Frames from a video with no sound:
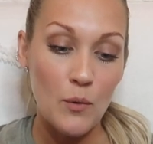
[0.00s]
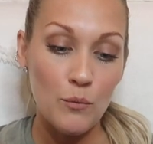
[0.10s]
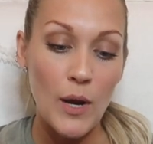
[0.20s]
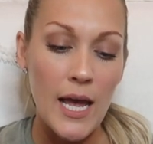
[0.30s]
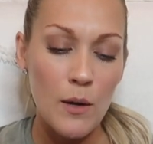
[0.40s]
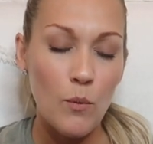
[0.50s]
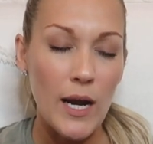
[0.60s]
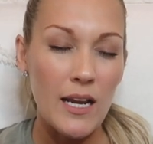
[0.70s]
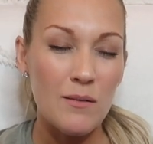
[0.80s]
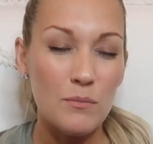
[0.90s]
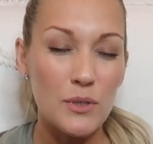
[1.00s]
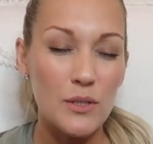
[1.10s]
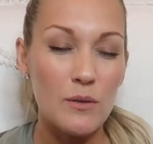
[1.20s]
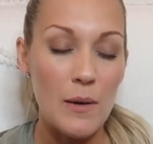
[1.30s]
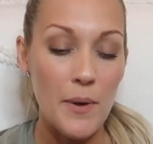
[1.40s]
red, white, and
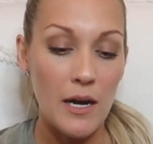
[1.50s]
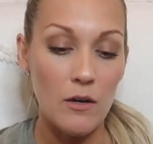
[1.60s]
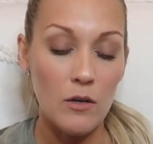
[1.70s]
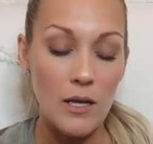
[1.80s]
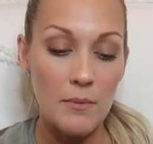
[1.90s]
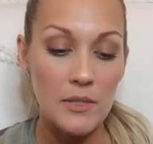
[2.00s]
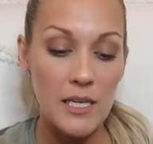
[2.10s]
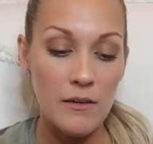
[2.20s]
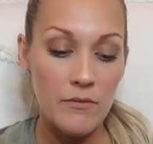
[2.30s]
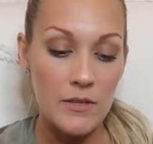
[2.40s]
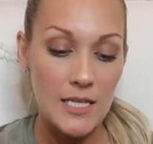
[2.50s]
blue apparel, I believe.